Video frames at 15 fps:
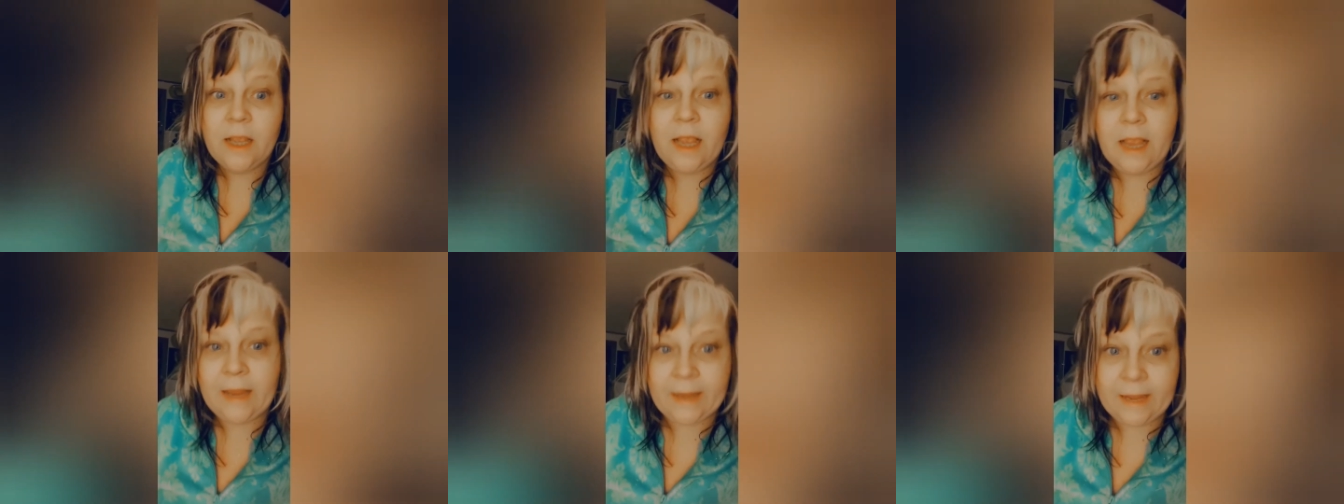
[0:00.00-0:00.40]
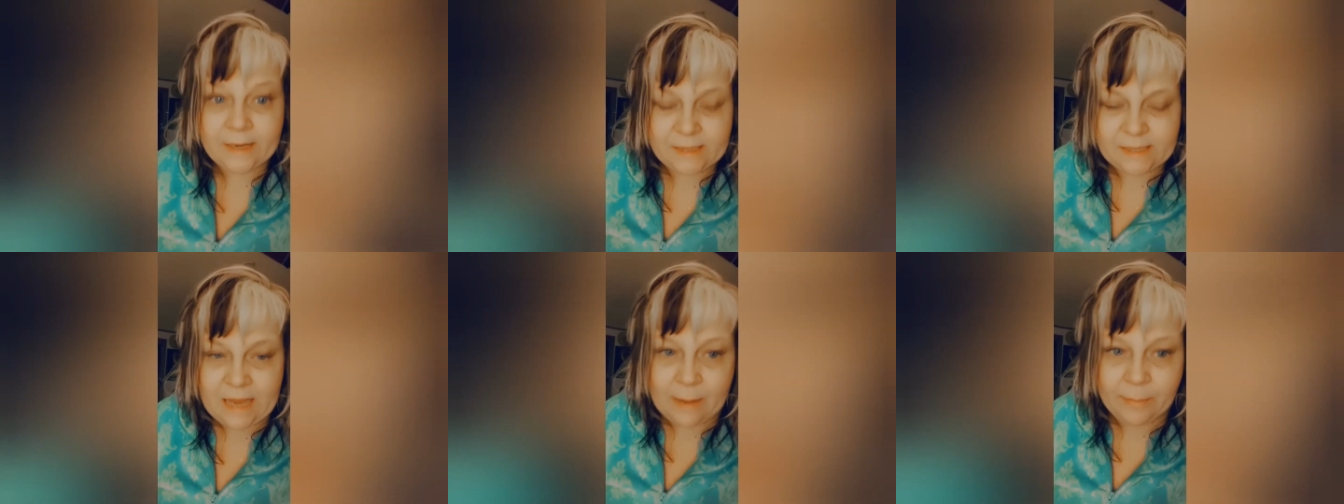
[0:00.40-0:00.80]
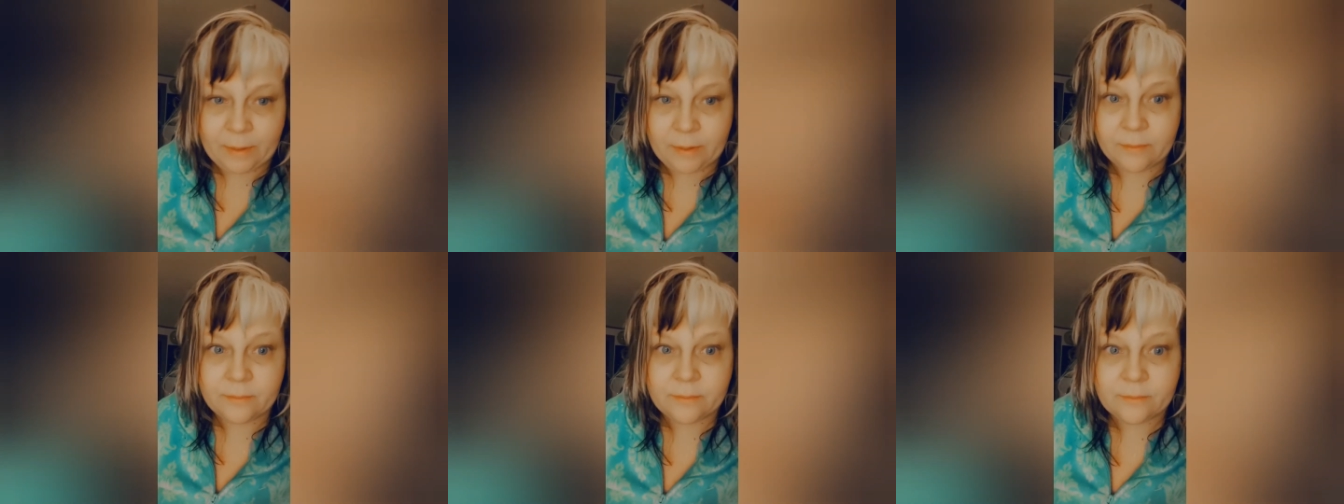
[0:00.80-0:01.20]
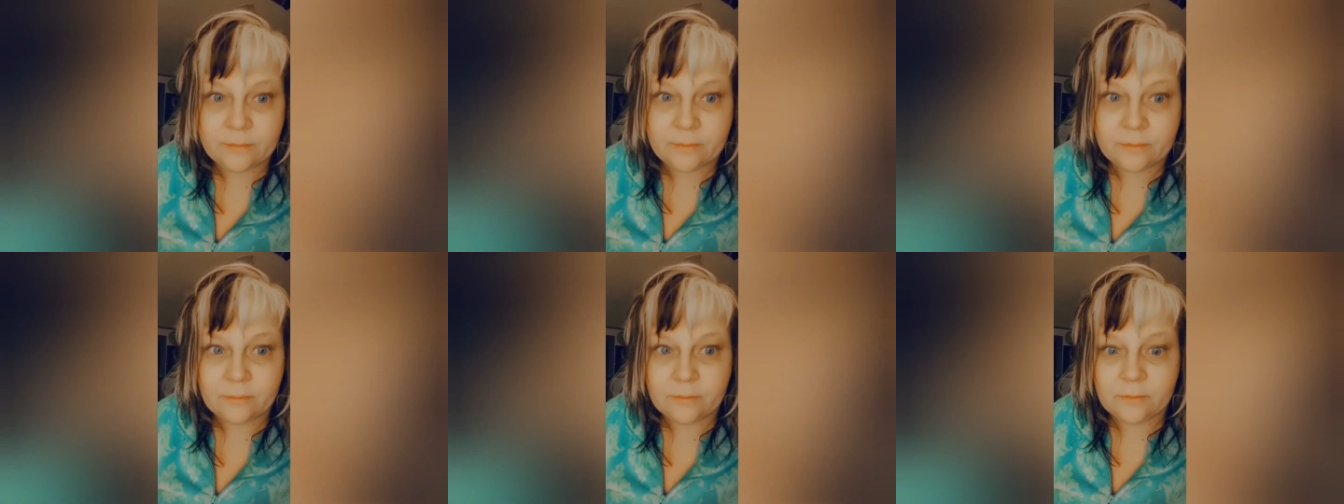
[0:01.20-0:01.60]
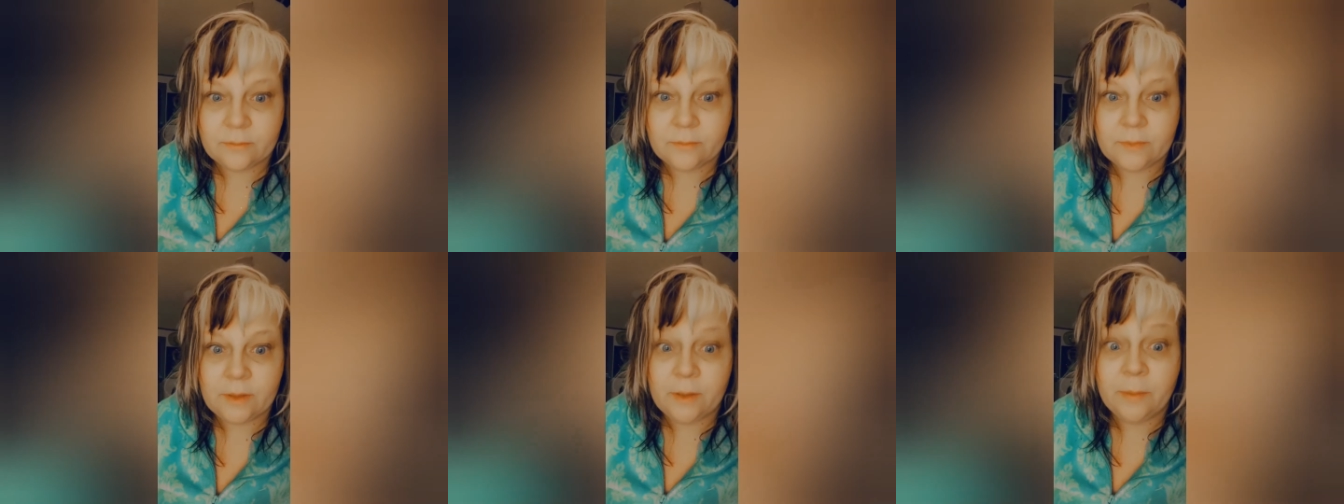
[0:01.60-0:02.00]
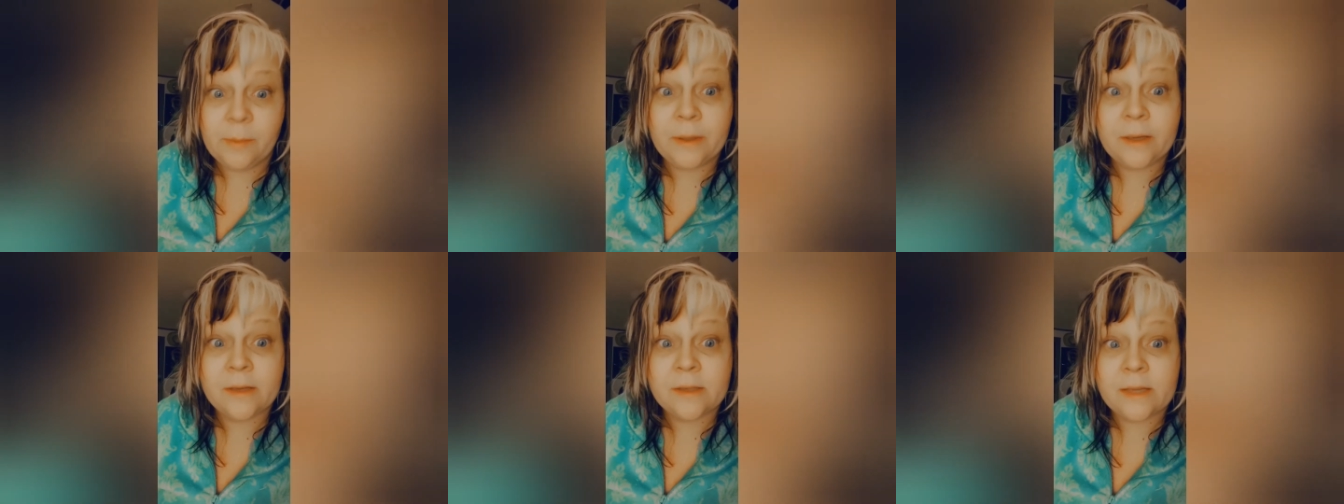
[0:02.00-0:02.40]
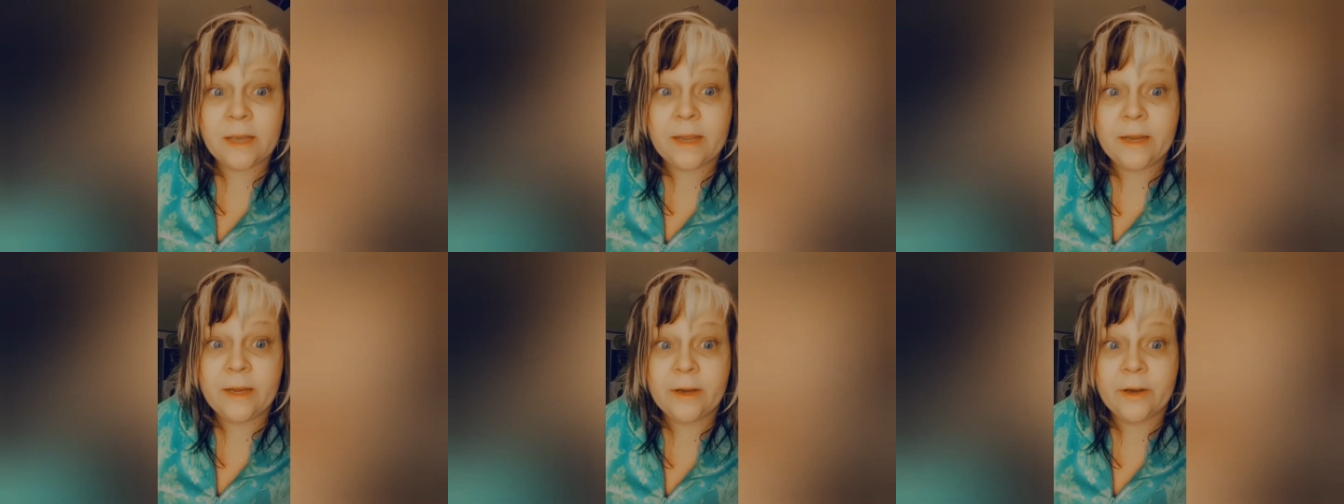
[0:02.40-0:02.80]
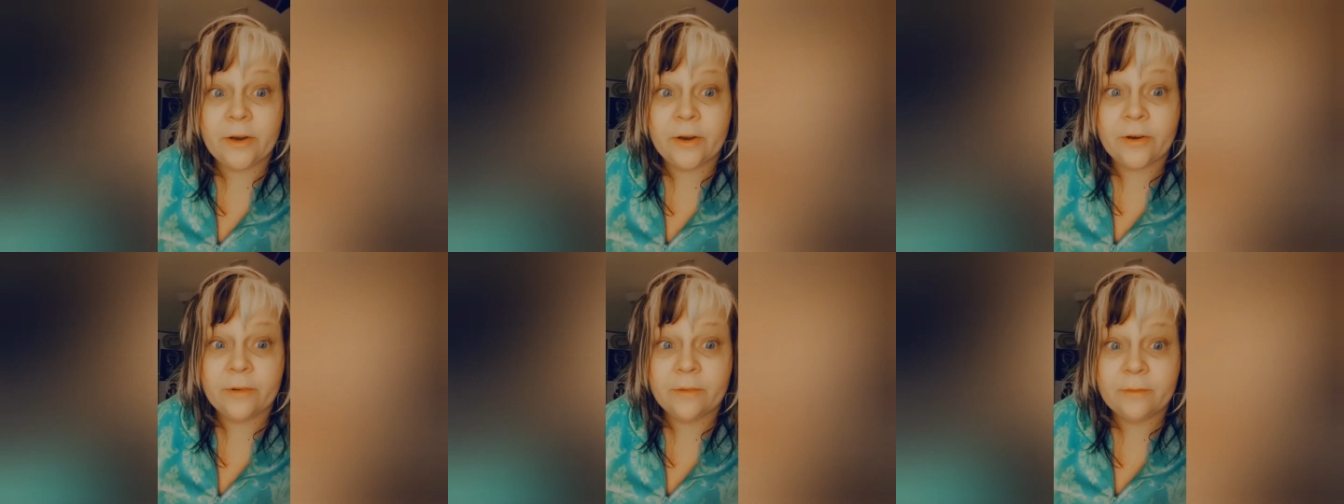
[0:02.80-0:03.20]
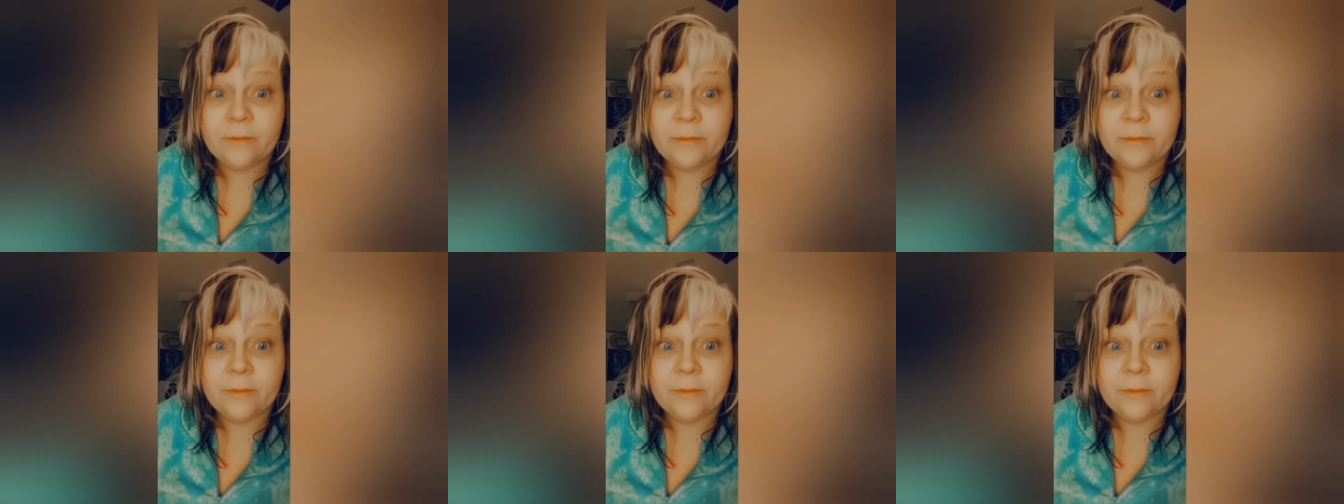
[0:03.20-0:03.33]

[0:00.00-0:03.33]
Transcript: I got to stop it because I hear